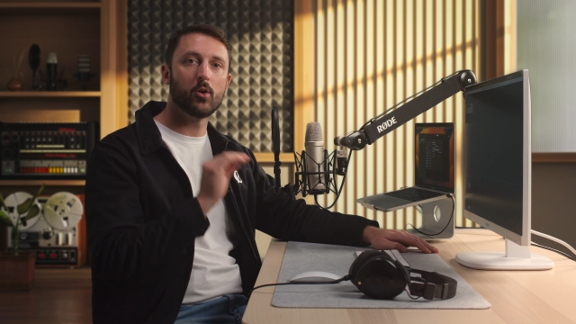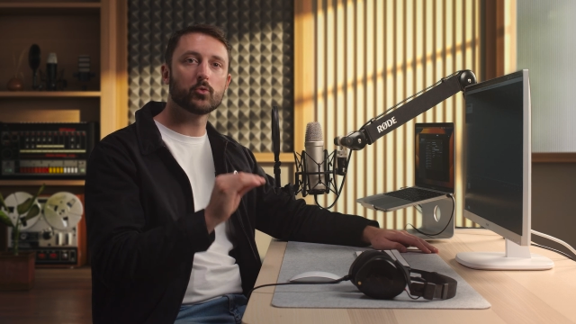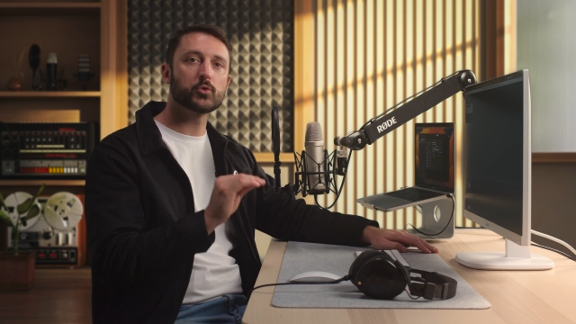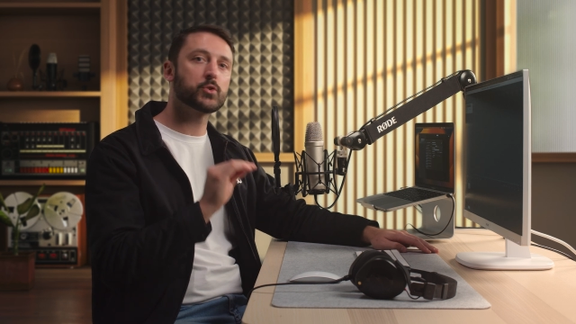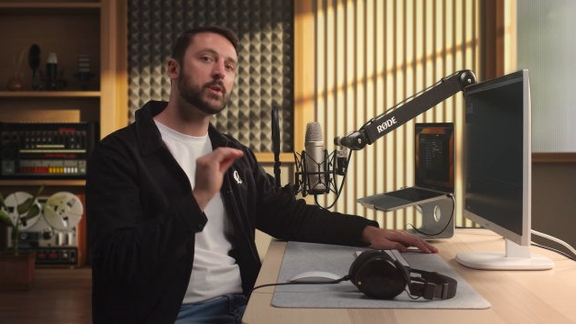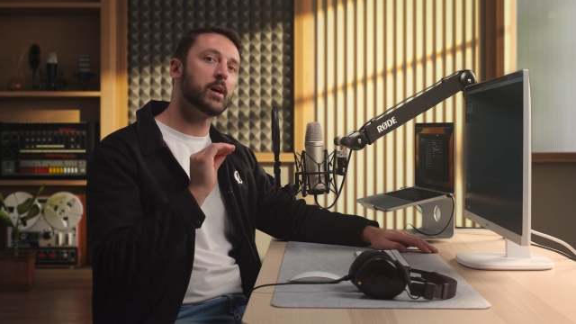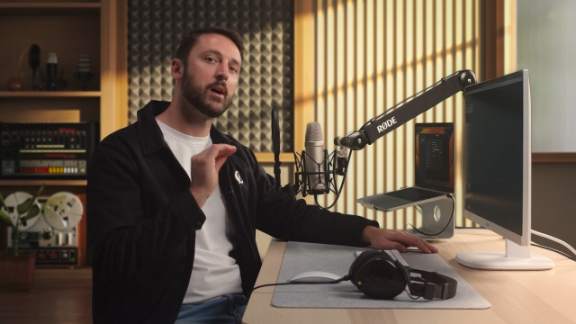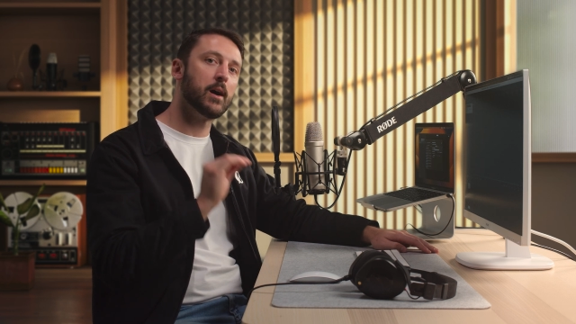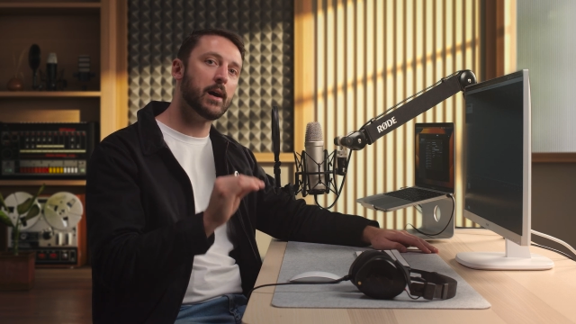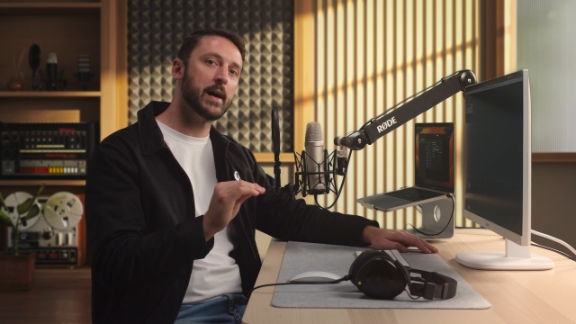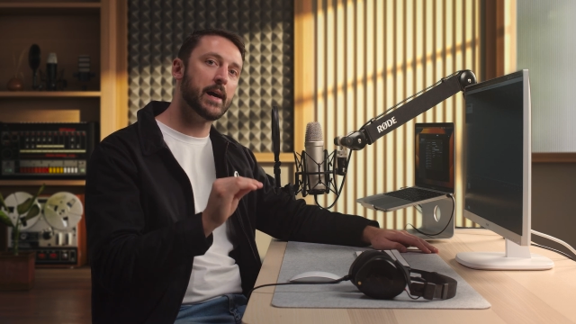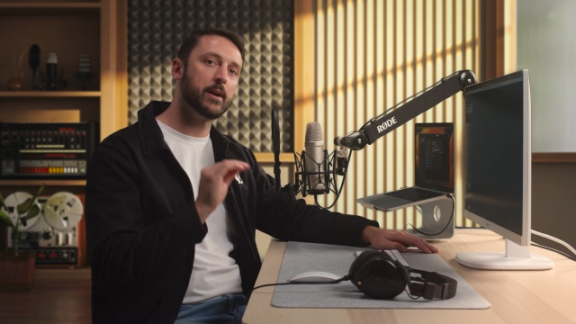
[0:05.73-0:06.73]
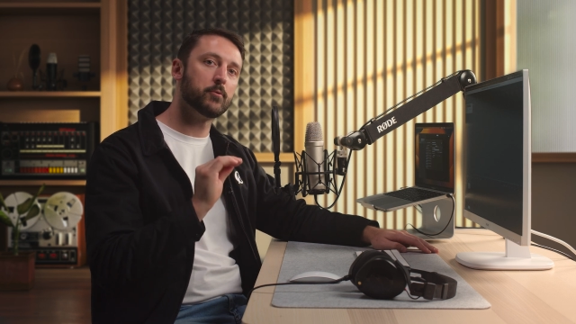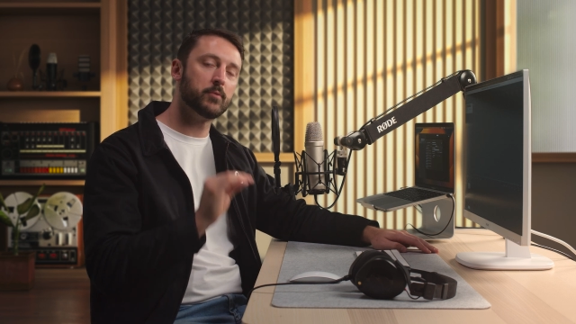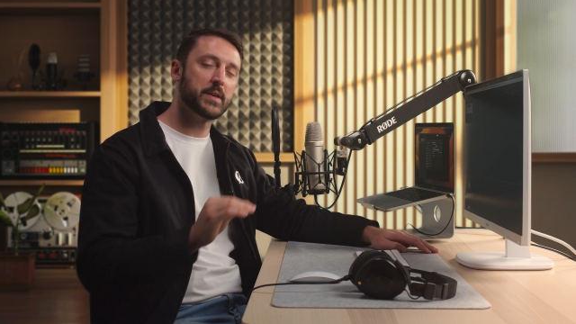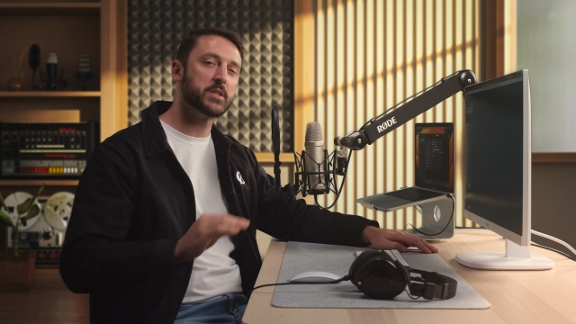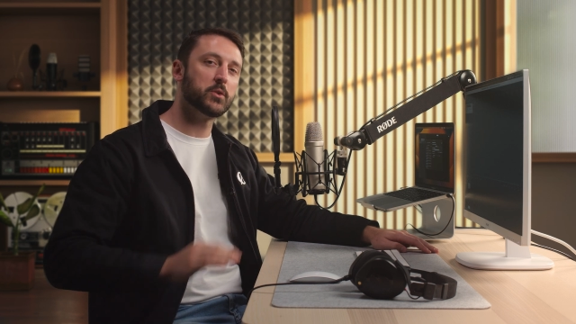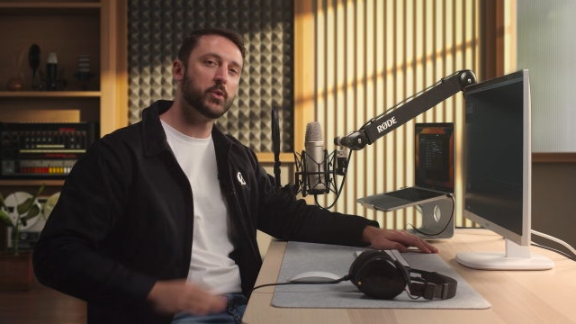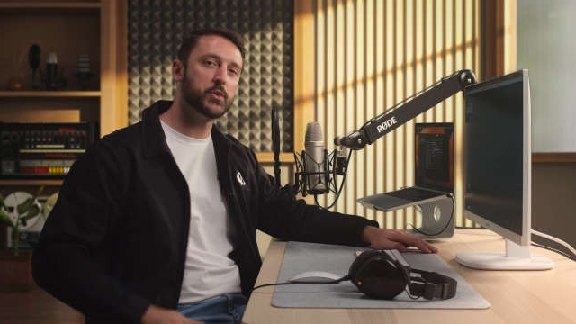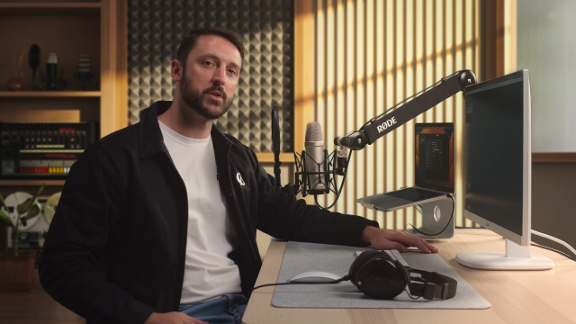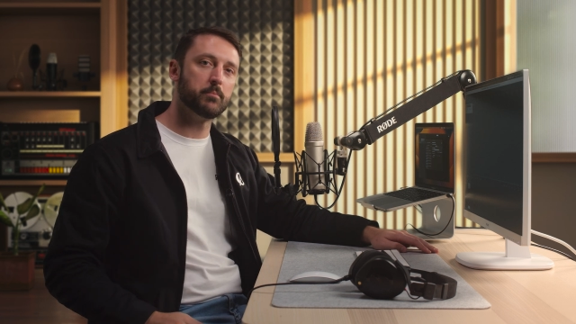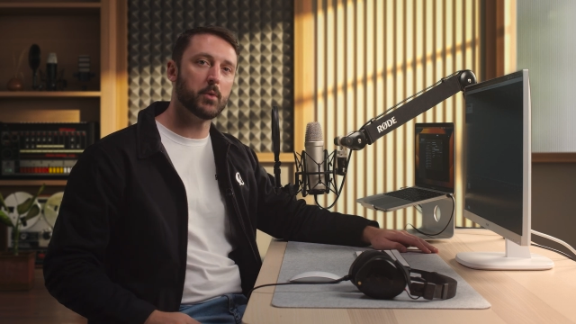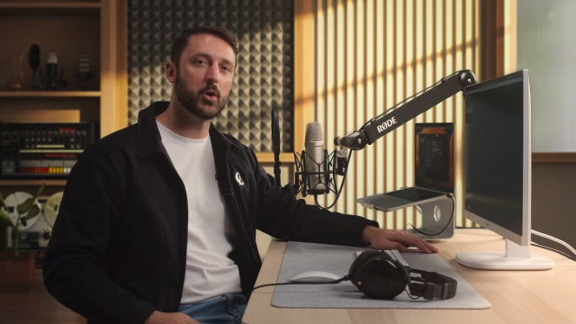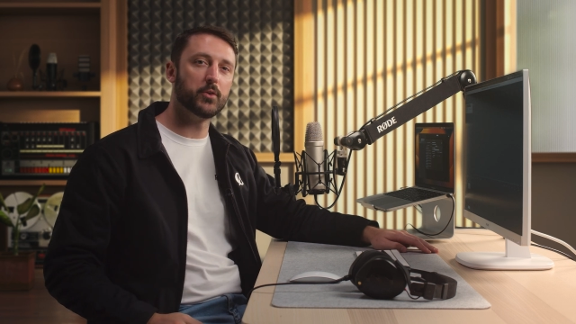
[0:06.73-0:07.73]
ultra high
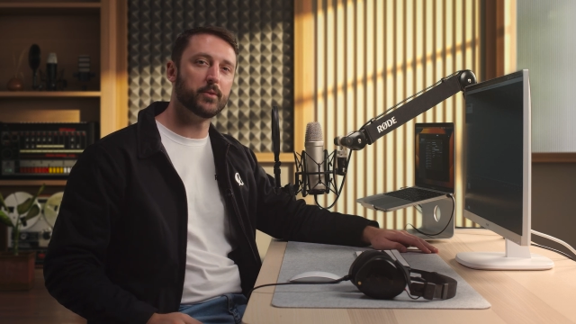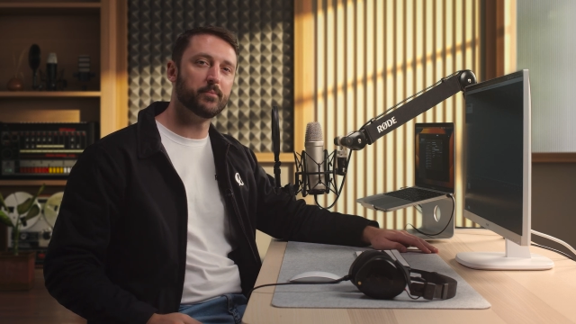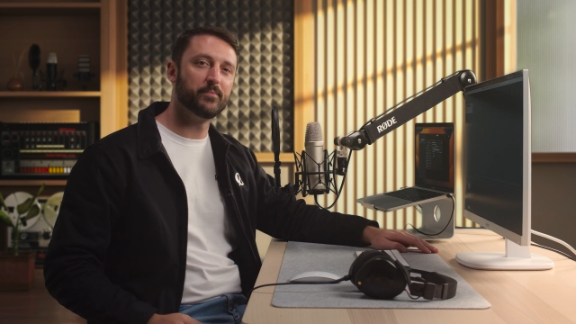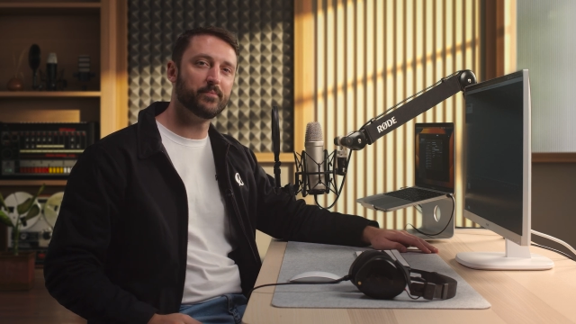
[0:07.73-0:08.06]
resolution mode.